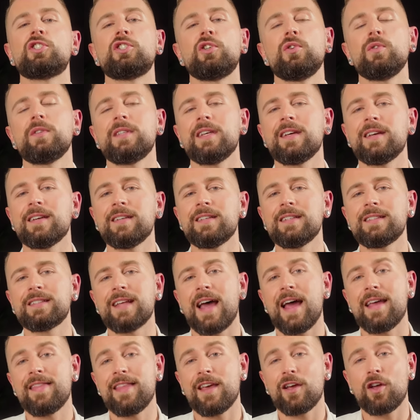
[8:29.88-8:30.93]
Choosing a
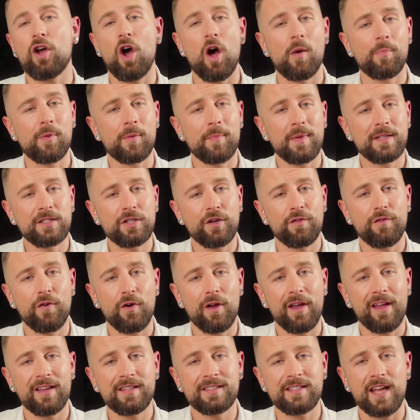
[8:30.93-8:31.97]
design that complements your
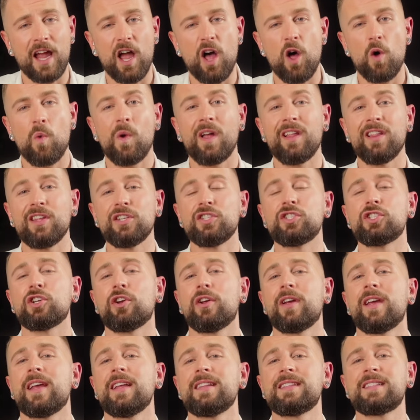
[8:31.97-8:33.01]
foyer style while
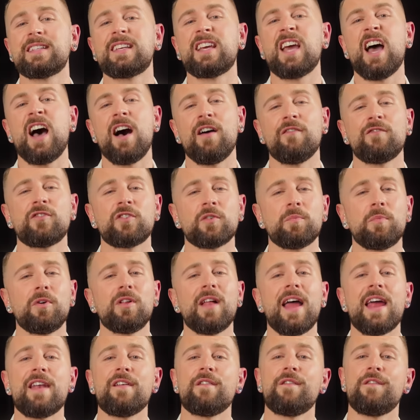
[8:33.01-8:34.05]
ensuring it's
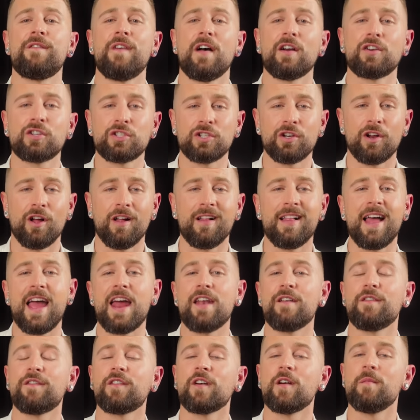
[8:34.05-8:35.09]
comfortable and functional,
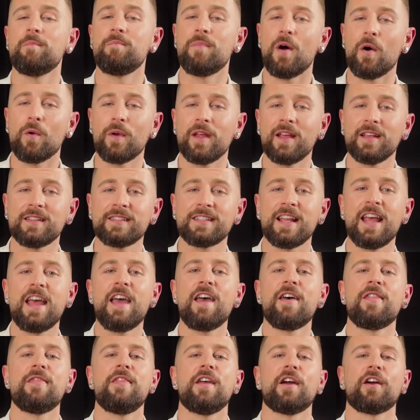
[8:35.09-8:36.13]
and for a bonus,
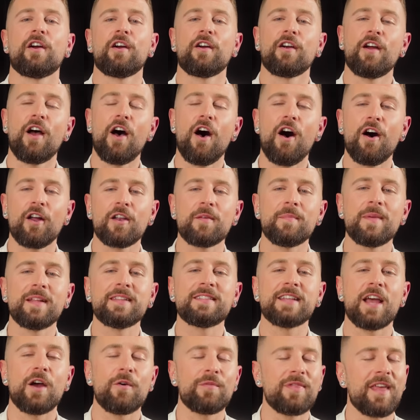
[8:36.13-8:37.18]
there are
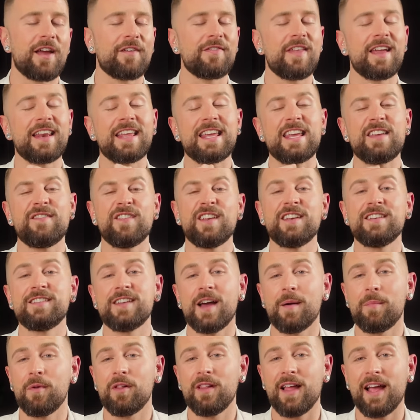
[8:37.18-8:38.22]
ottomans out there that even
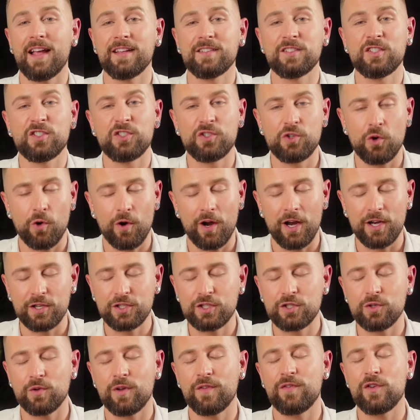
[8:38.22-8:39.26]
double as
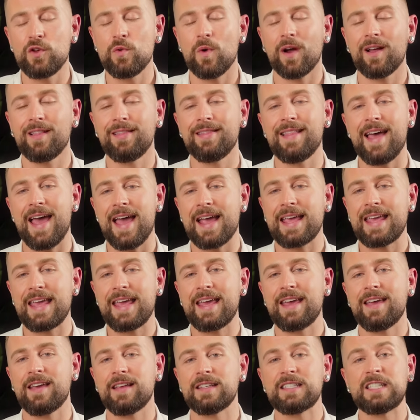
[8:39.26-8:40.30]
storage. So if you are
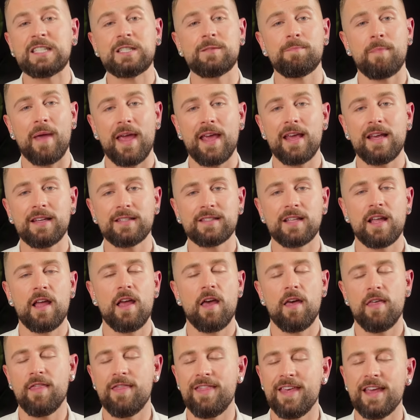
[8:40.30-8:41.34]
lacking space,
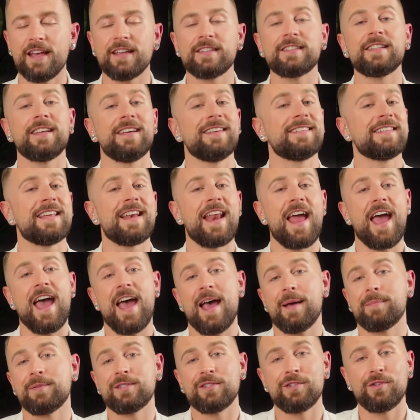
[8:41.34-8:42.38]
this is an
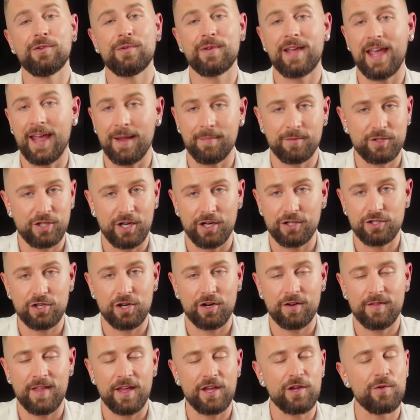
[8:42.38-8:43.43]
absolute game
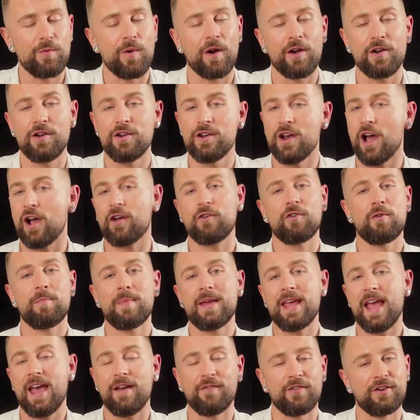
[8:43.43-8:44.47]
changer that you are not going to
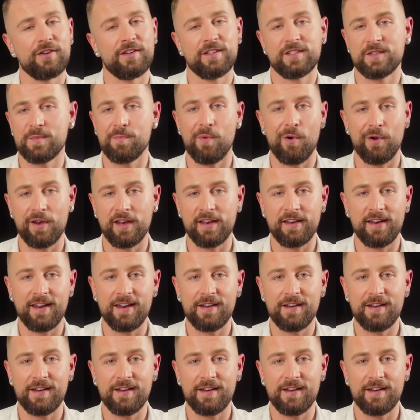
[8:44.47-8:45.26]
be ever disappointed